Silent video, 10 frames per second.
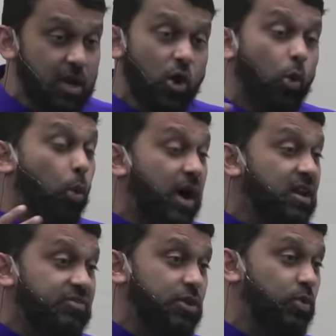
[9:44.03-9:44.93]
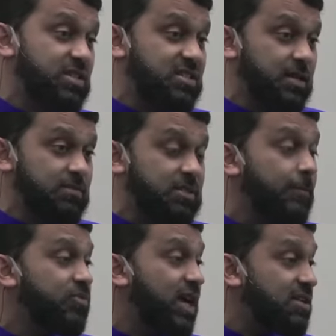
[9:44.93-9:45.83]
one of the wisdoms
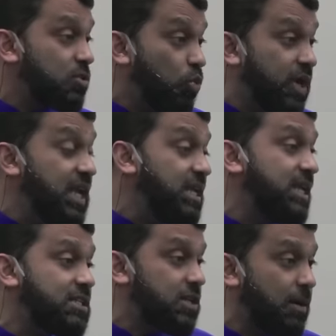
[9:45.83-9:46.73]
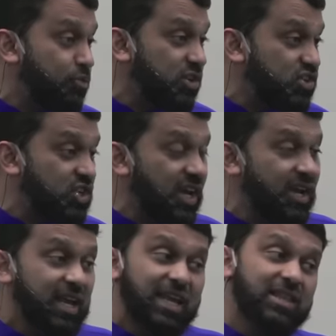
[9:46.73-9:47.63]
that we need to
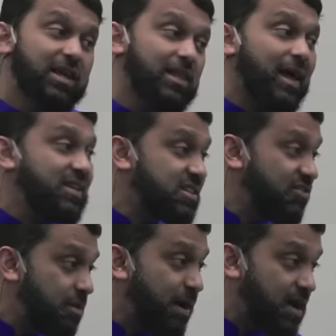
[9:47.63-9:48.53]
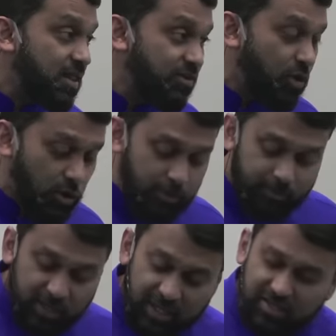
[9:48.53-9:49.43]
appreciate in the light of the Battle of Uhud
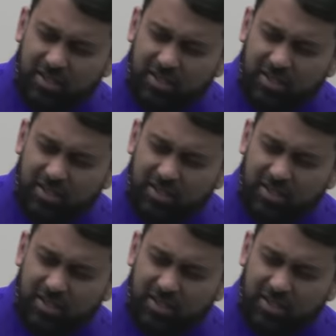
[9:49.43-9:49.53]
is the